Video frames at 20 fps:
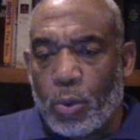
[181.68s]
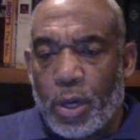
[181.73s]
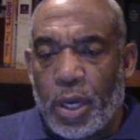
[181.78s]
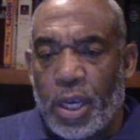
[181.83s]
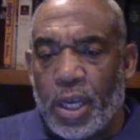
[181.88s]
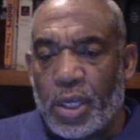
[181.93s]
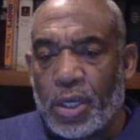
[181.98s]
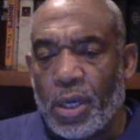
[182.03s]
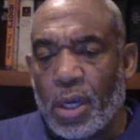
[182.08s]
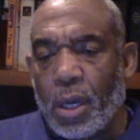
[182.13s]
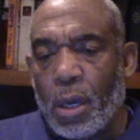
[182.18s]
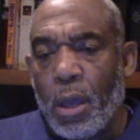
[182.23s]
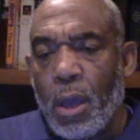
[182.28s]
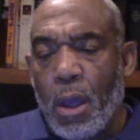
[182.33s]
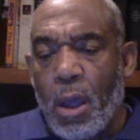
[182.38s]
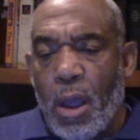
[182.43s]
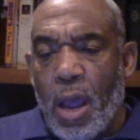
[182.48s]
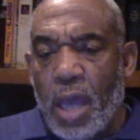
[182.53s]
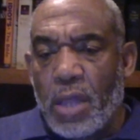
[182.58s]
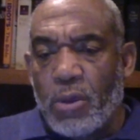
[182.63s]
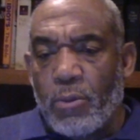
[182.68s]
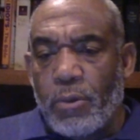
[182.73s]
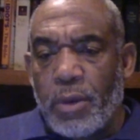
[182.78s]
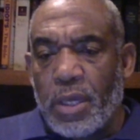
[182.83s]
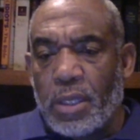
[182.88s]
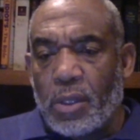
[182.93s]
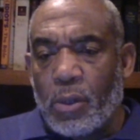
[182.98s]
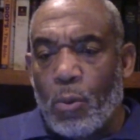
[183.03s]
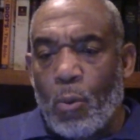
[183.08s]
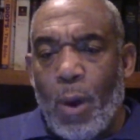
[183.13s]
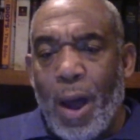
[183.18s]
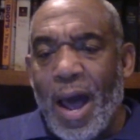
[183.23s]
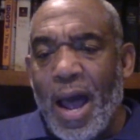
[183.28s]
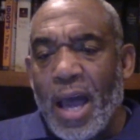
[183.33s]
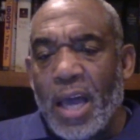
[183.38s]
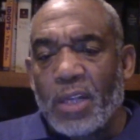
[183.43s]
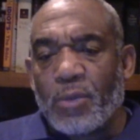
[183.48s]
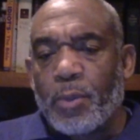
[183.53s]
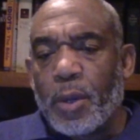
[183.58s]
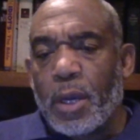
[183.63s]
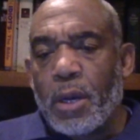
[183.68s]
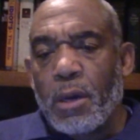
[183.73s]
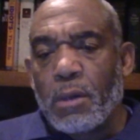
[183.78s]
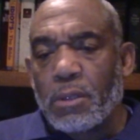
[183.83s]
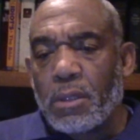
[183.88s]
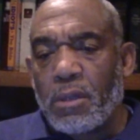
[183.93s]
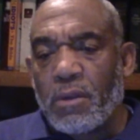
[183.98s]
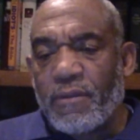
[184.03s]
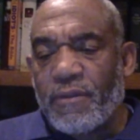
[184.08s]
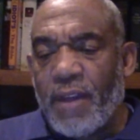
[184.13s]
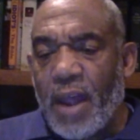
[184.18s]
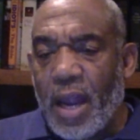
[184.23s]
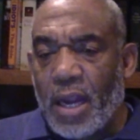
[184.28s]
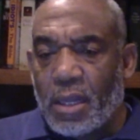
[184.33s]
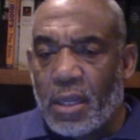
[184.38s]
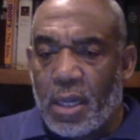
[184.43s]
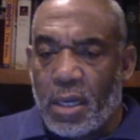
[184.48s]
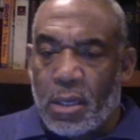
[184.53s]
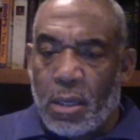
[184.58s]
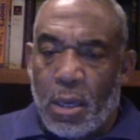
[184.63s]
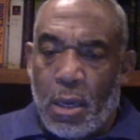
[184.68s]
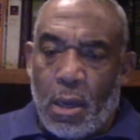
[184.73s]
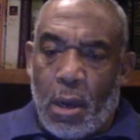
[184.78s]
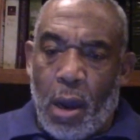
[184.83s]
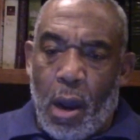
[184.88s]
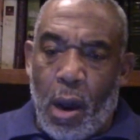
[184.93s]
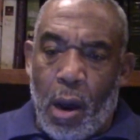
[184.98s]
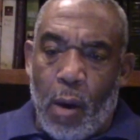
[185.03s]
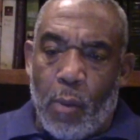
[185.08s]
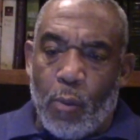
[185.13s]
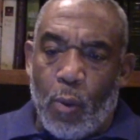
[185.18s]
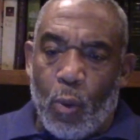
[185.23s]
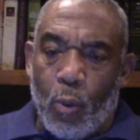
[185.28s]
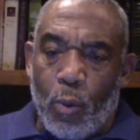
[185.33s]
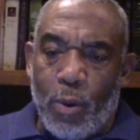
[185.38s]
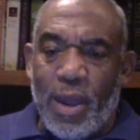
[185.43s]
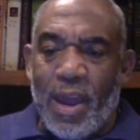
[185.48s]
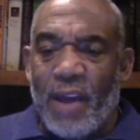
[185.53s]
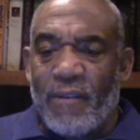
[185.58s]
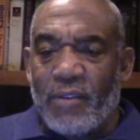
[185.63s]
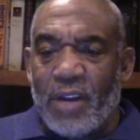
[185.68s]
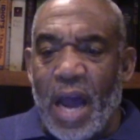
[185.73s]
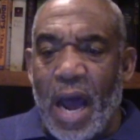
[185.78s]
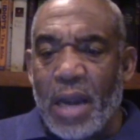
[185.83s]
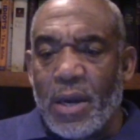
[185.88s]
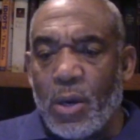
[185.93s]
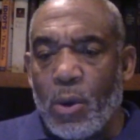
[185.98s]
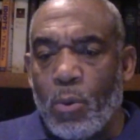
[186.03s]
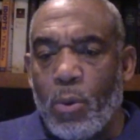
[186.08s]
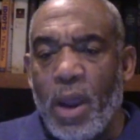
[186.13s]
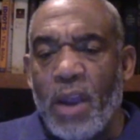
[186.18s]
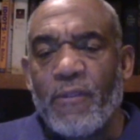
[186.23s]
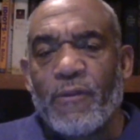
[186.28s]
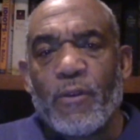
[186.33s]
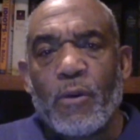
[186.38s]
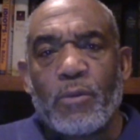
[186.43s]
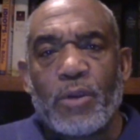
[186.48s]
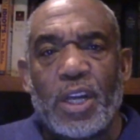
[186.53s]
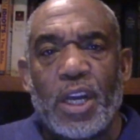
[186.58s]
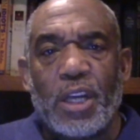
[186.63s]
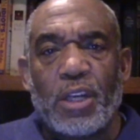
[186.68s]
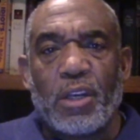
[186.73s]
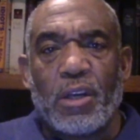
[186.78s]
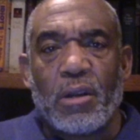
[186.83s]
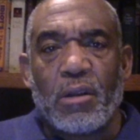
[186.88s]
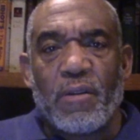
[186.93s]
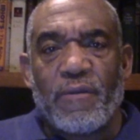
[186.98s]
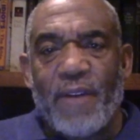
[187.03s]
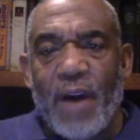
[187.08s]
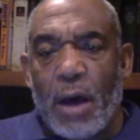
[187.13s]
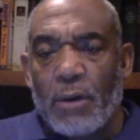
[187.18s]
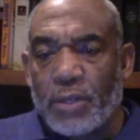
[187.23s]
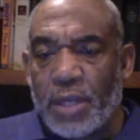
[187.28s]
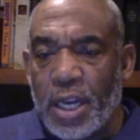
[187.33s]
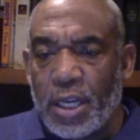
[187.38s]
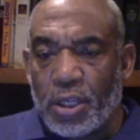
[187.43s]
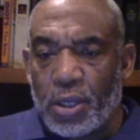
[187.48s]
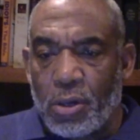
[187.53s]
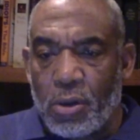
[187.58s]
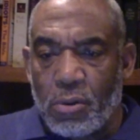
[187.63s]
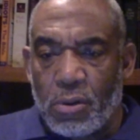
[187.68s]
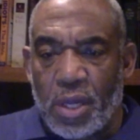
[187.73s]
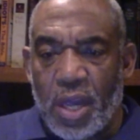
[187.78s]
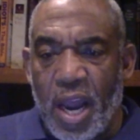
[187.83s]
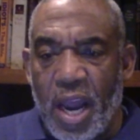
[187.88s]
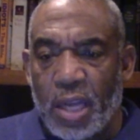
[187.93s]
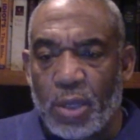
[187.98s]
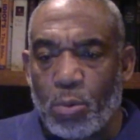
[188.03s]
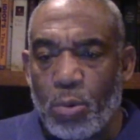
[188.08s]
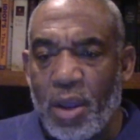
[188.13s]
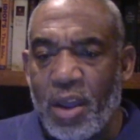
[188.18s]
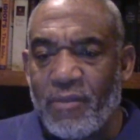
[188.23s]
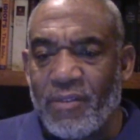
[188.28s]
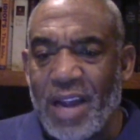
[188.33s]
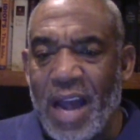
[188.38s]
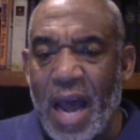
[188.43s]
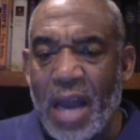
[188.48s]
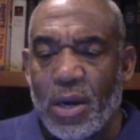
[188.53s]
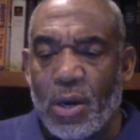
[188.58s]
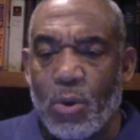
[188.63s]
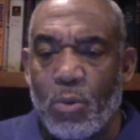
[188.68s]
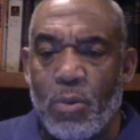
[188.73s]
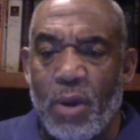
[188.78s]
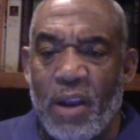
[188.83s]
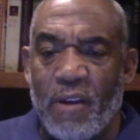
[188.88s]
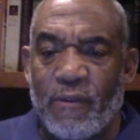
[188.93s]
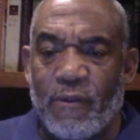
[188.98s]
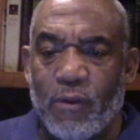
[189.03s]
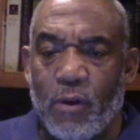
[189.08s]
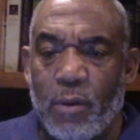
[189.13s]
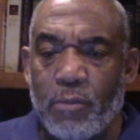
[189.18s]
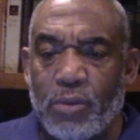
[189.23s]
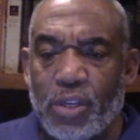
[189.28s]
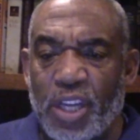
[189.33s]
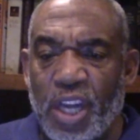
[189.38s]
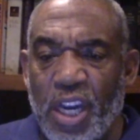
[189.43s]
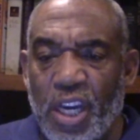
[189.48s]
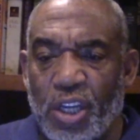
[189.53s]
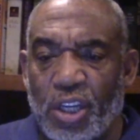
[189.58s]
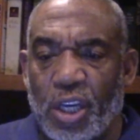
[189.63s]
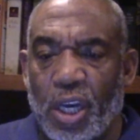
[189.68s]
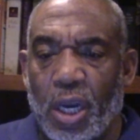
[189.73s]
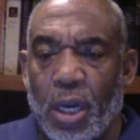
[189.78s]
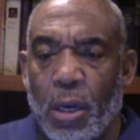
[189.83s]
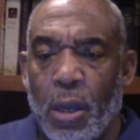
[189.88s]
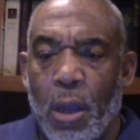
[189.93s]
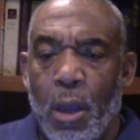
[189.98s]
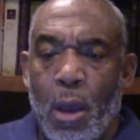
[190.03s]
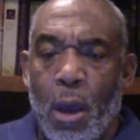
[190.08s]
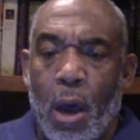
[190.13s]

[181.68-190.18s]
were itching, and the reason why is because of the fact that we have gotten away from teaching the foundational text. We have gotten away from teaching